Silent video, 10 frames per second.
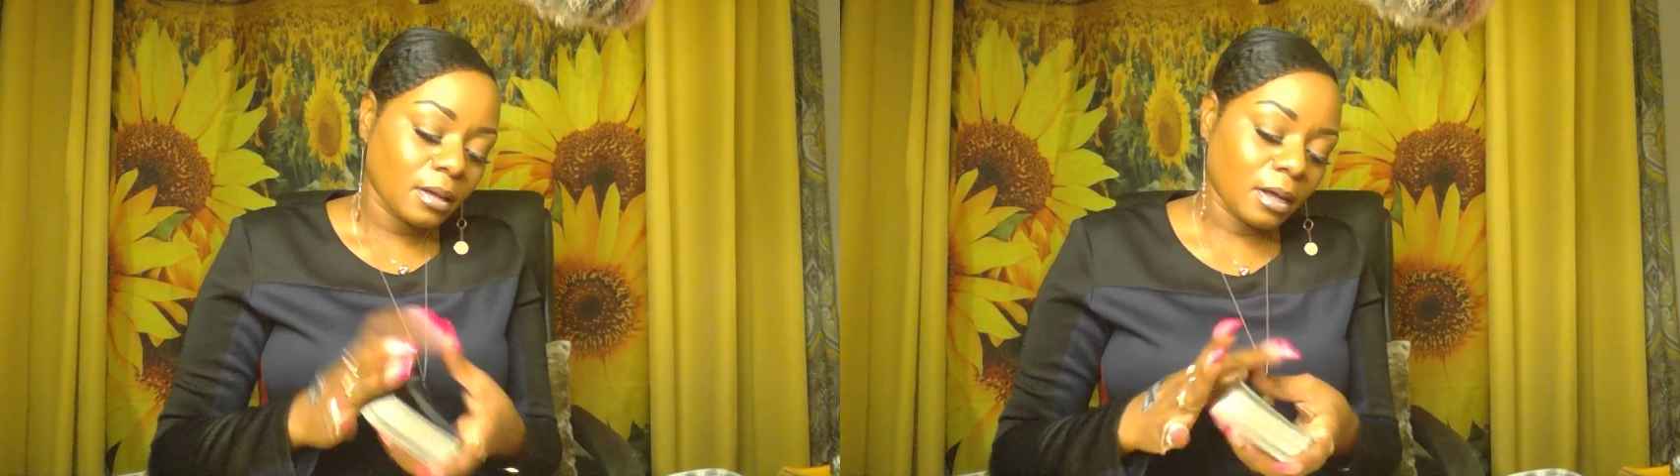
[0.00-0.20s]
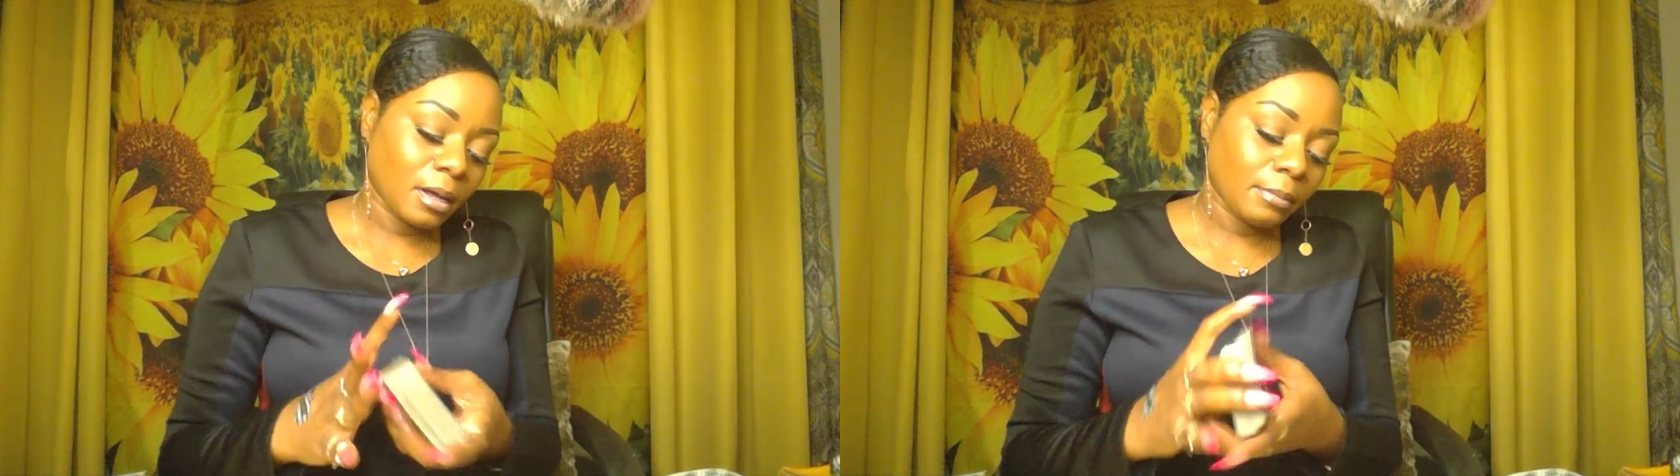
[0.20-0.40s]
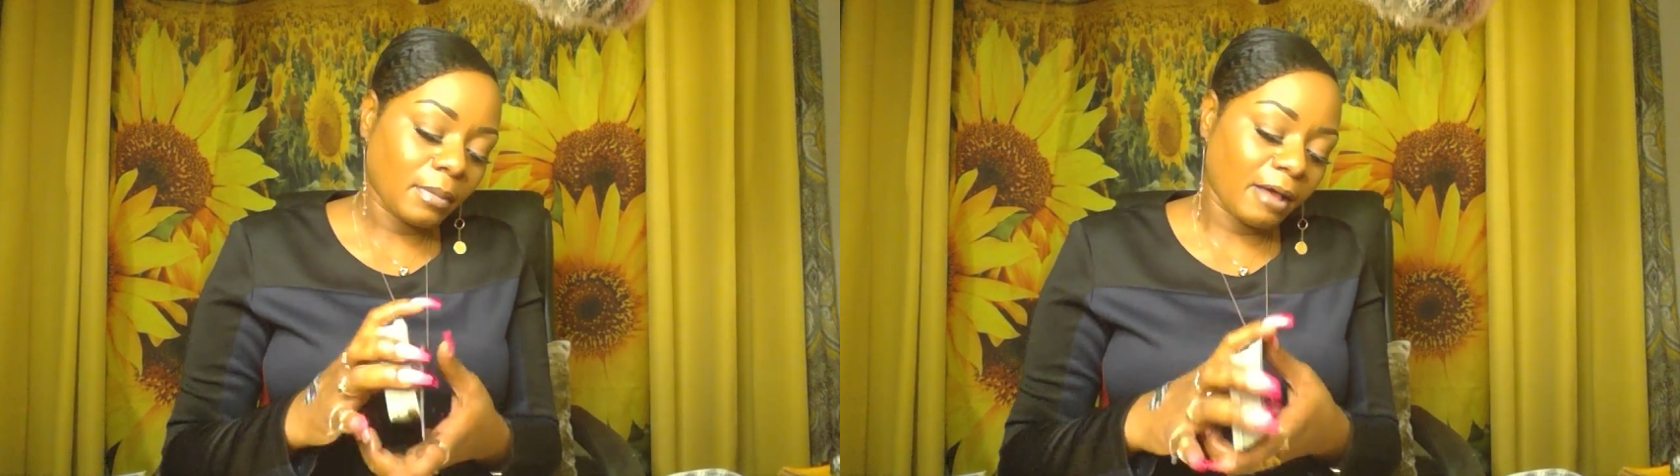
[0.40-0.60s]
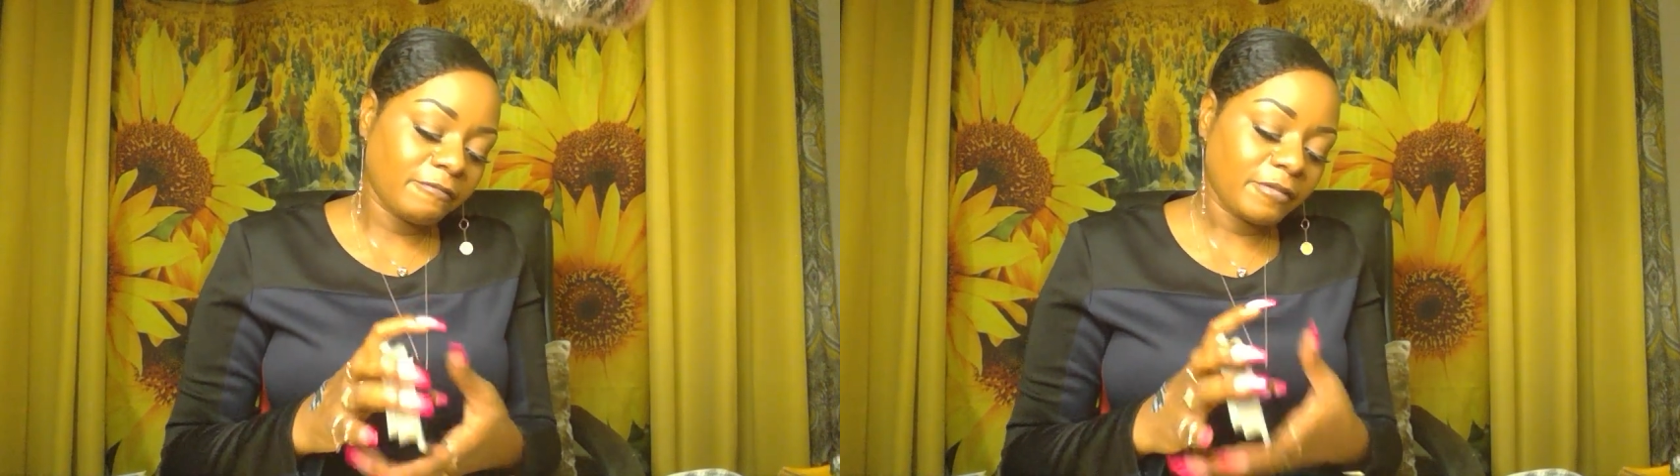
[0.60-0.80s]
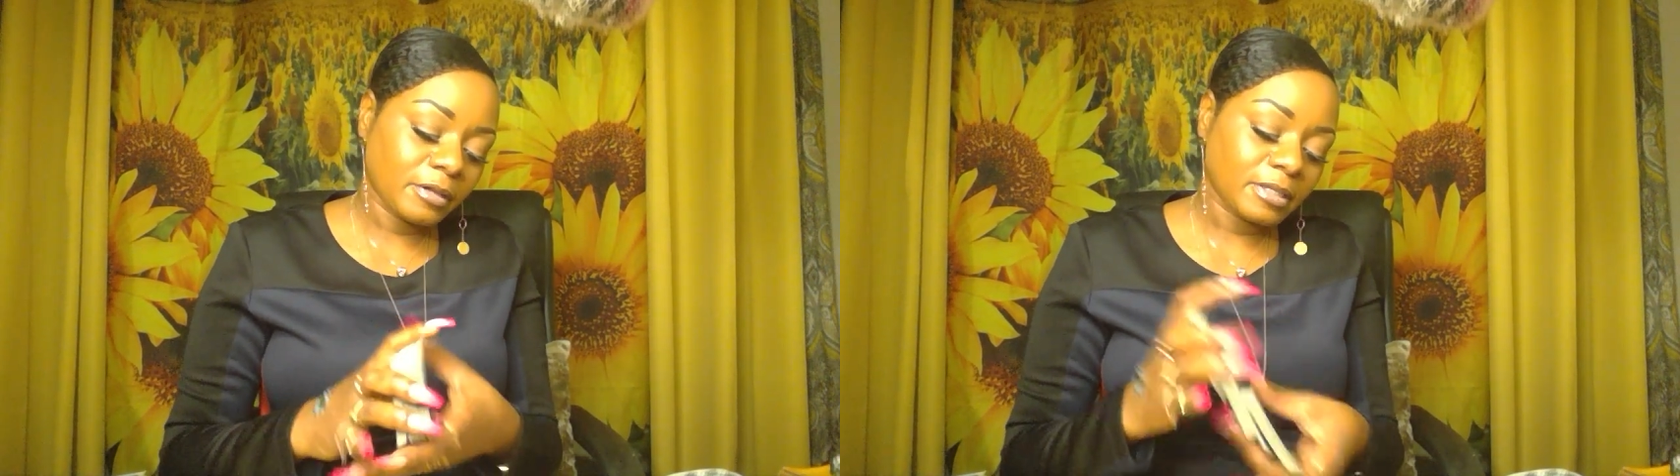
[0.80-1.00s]
Um, I
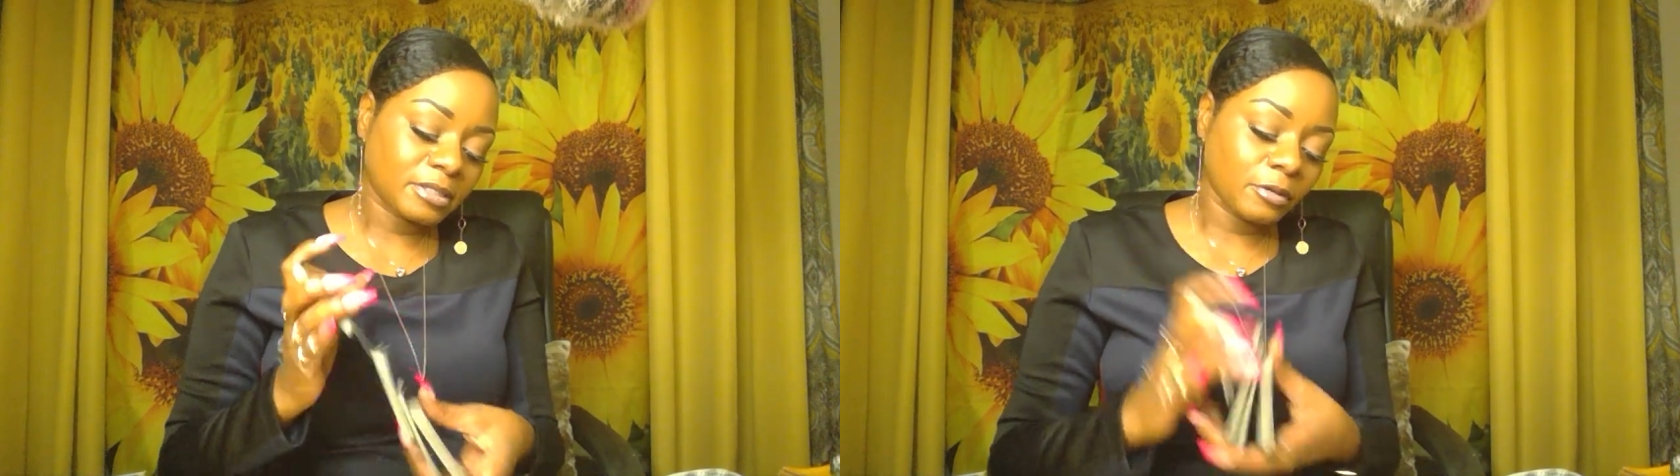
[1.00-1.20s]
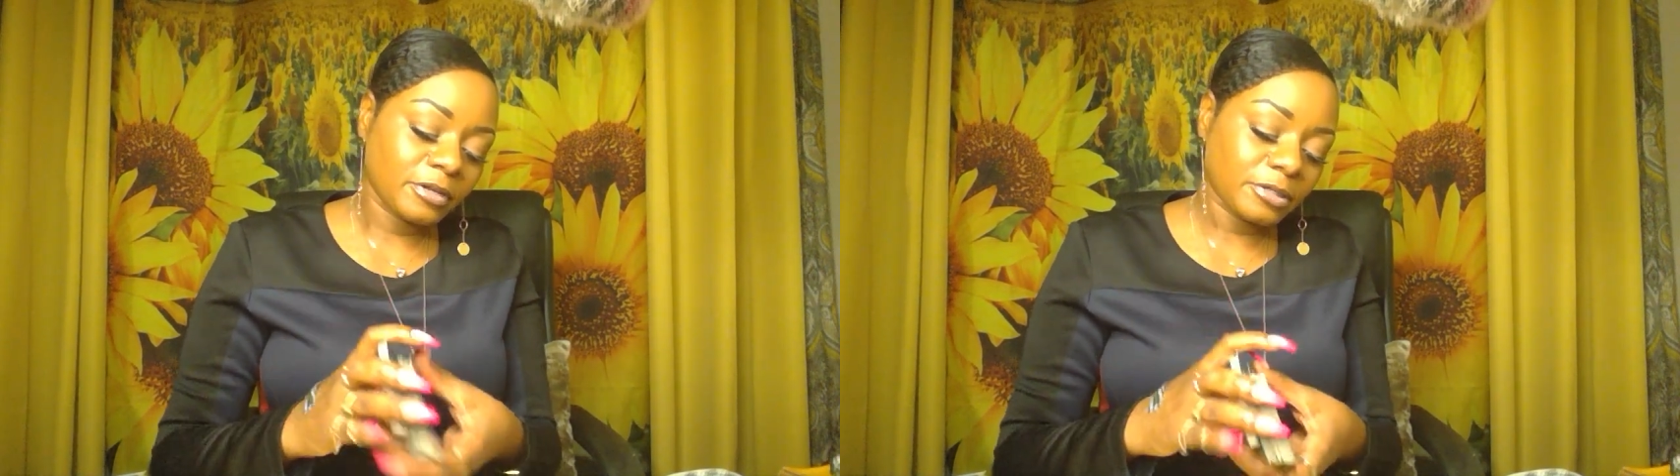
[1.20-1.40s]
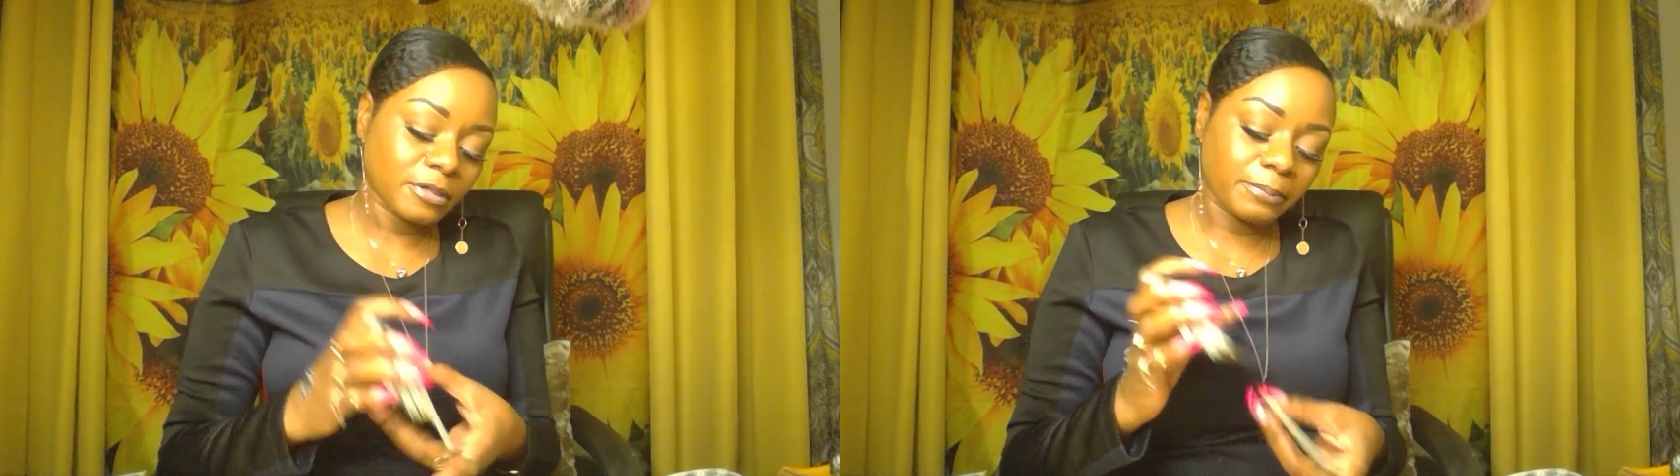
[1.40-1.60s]
feel as though there's a